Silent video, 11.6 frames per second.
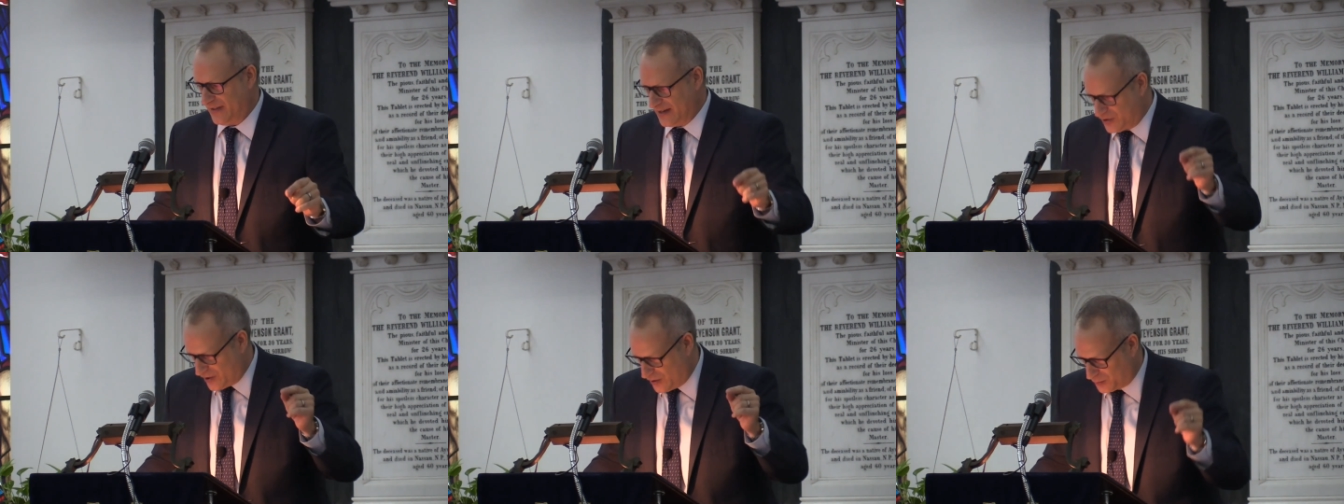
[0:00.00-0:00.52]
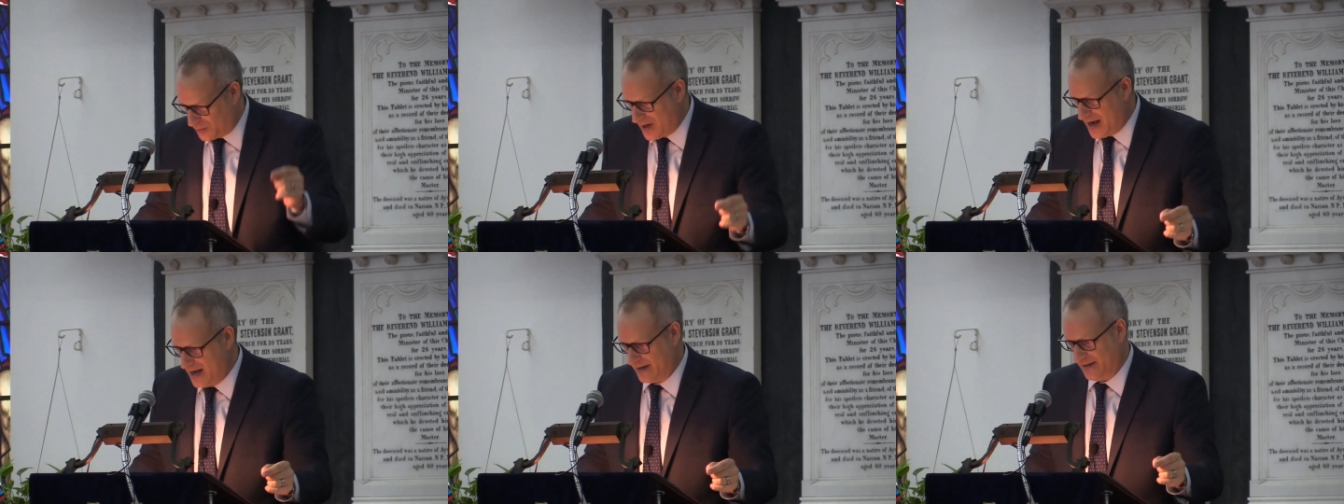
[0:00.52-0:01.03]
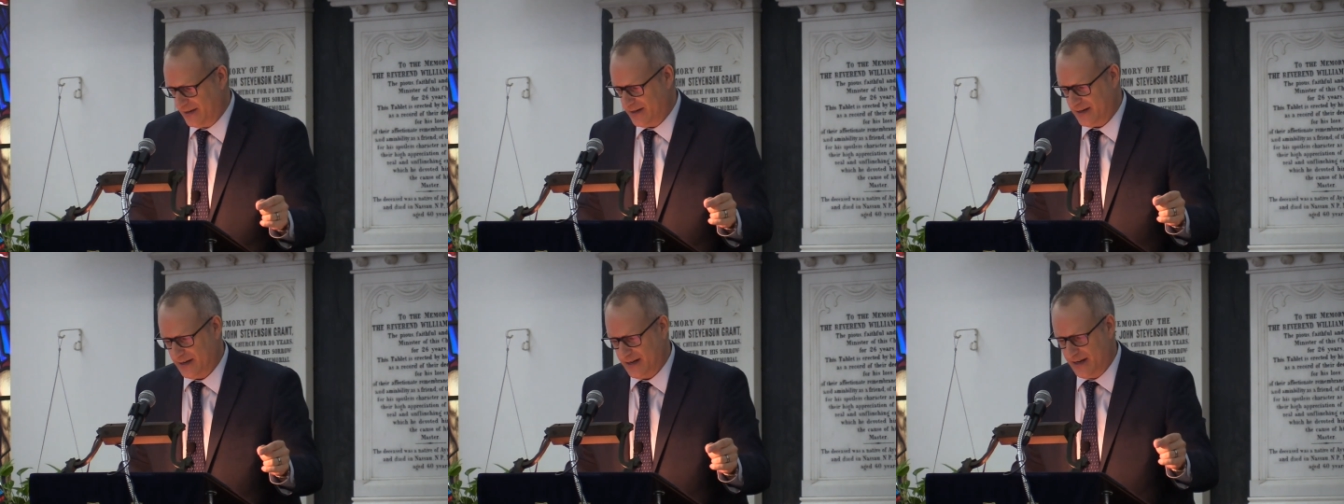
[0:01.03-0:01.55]
They shall run
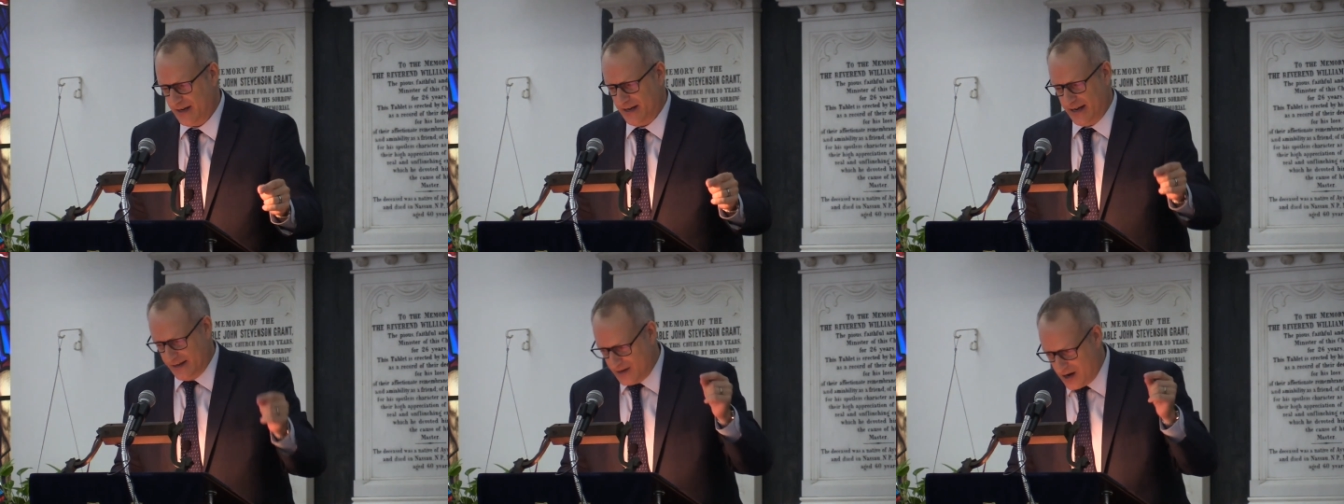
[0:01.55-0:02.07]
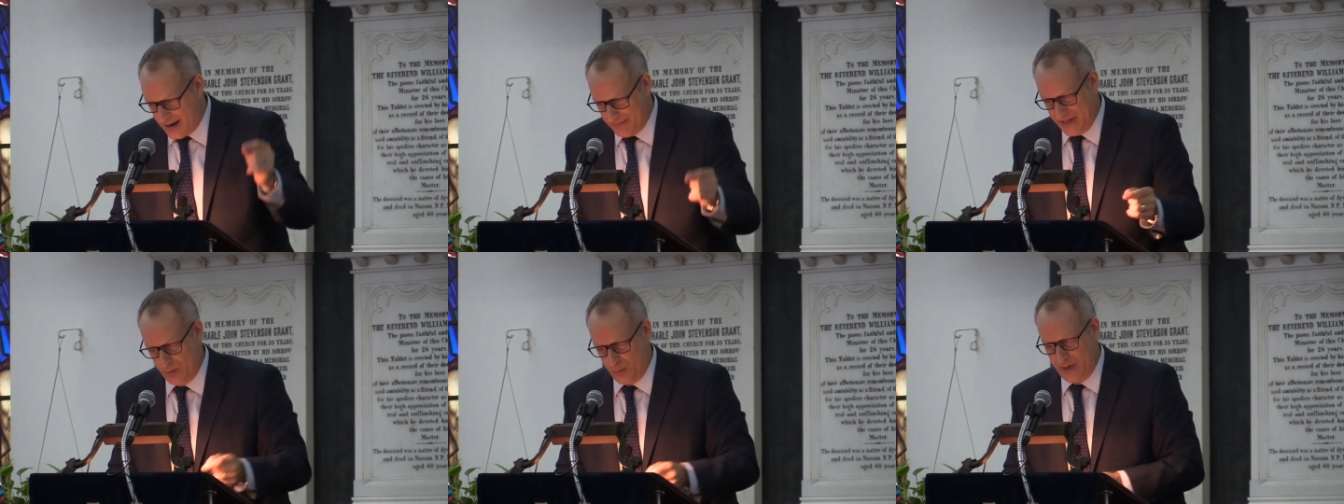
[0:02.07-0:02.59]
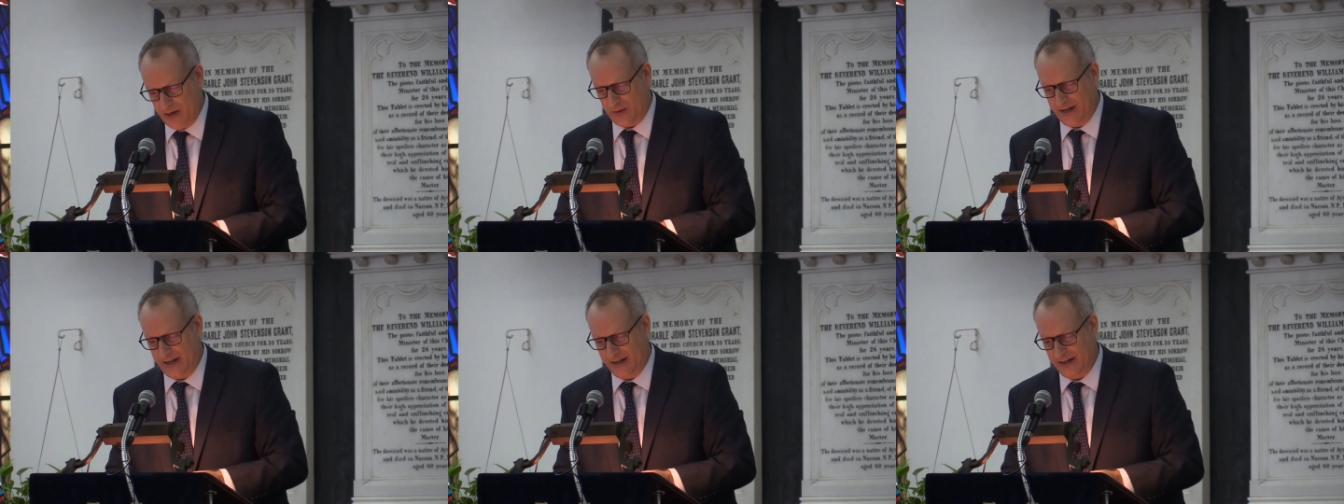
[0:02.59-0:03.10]
and not be
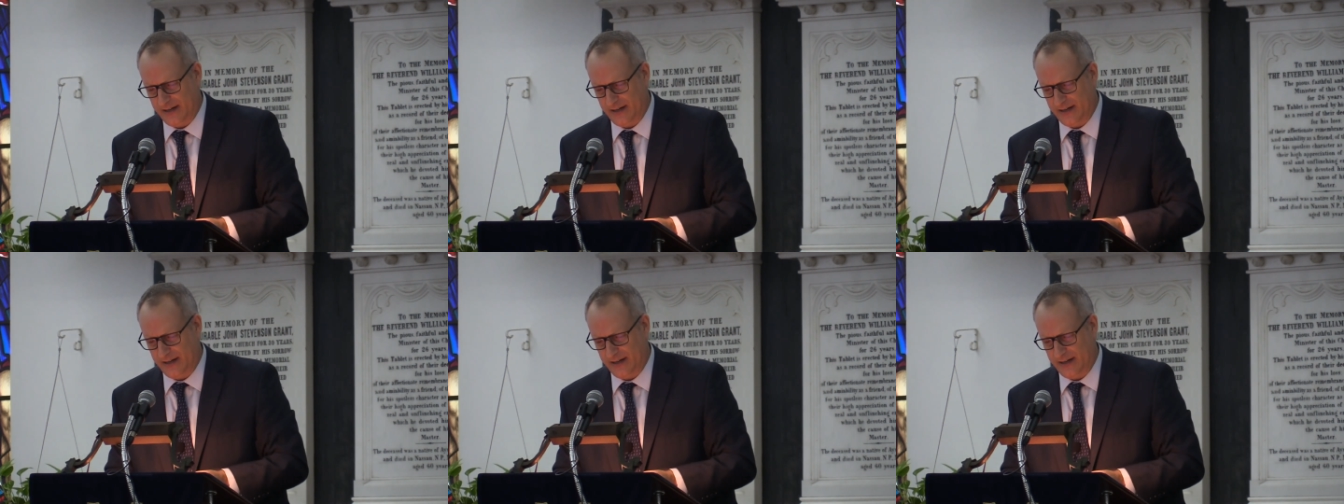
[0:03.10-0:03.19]
weary.